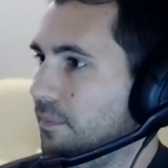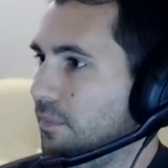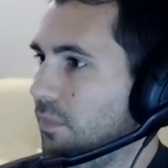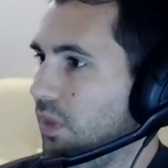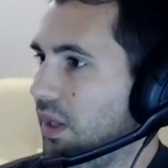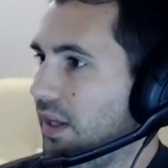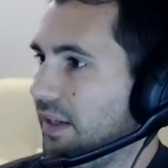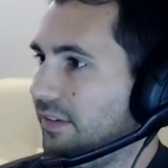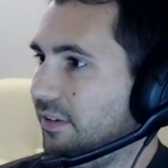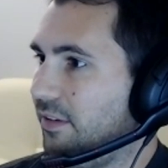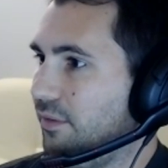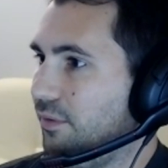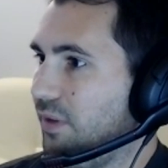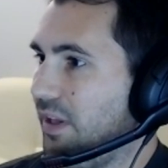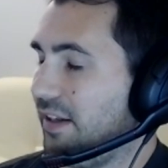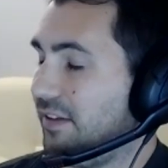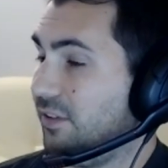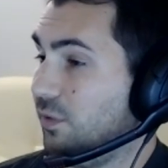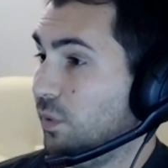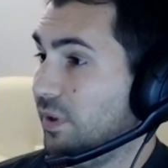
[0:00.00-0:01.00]
Lots of
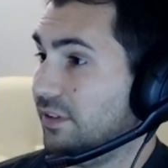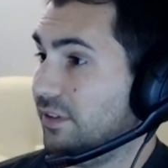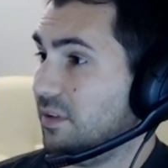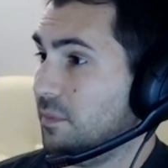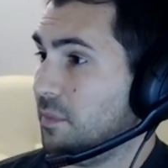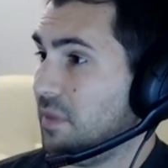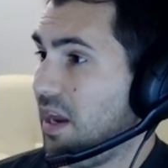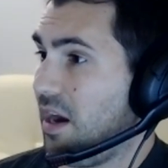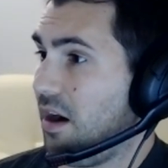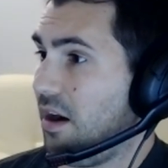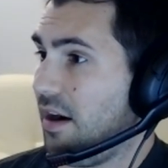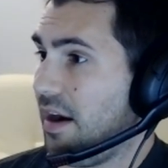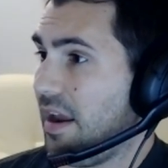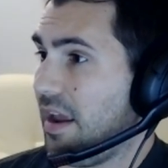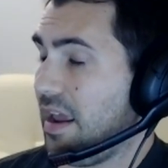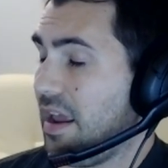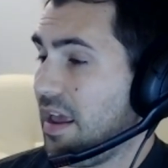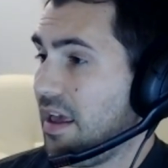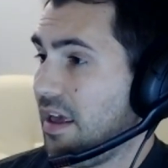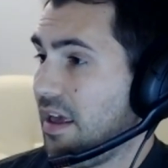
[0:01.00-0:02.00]
wisdom there,
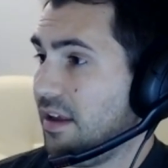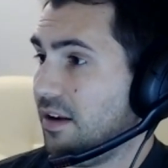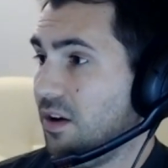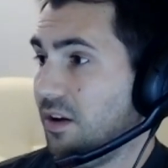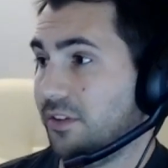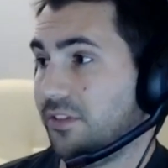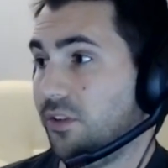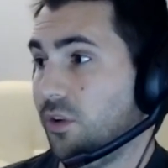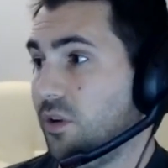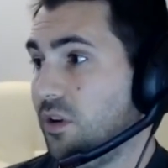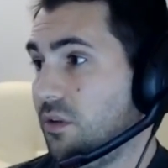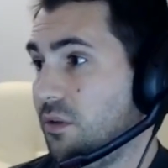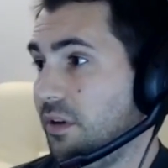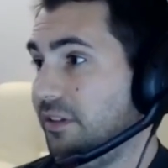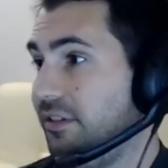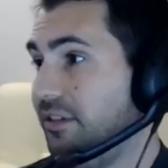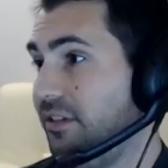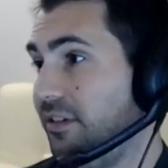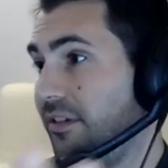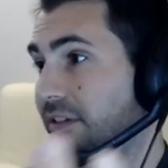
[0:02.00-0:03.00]
and also a good
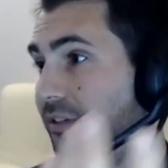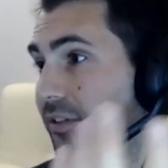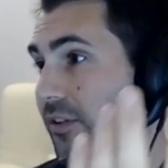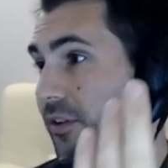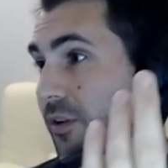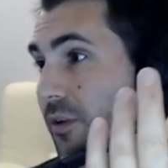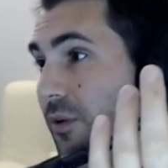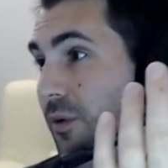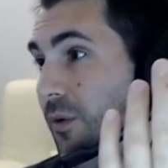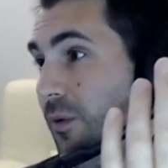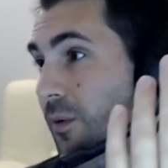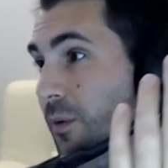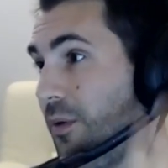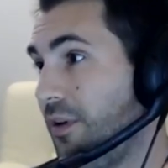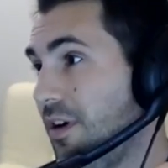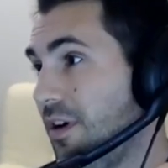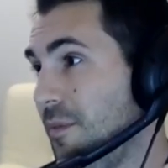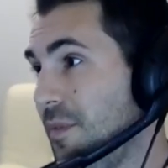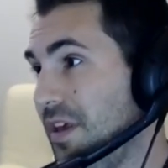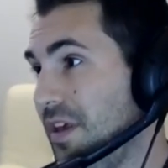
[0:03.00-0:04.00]
reason to
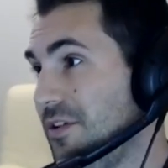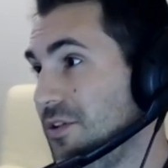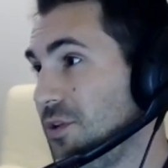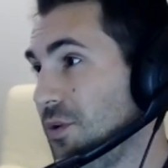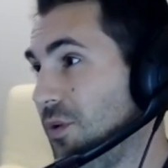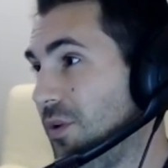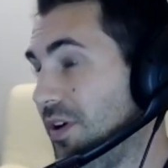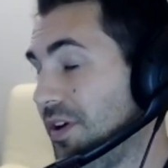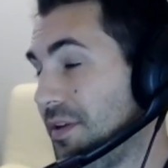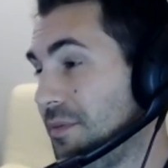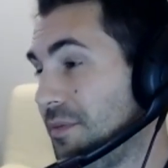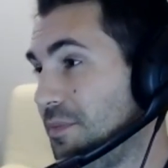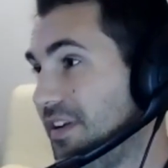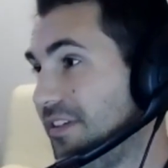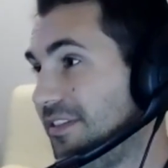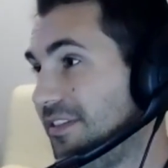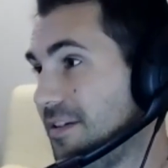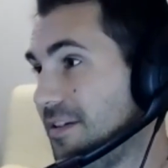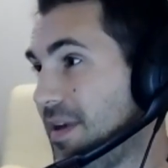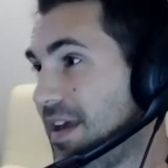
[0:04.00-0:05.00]
come and join
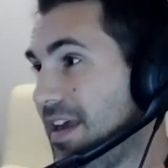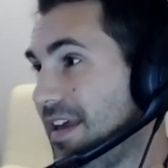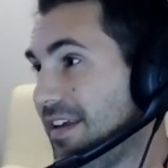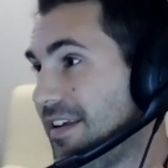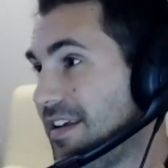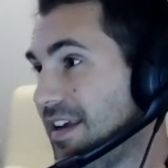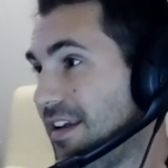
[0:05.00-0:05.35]
BCMA,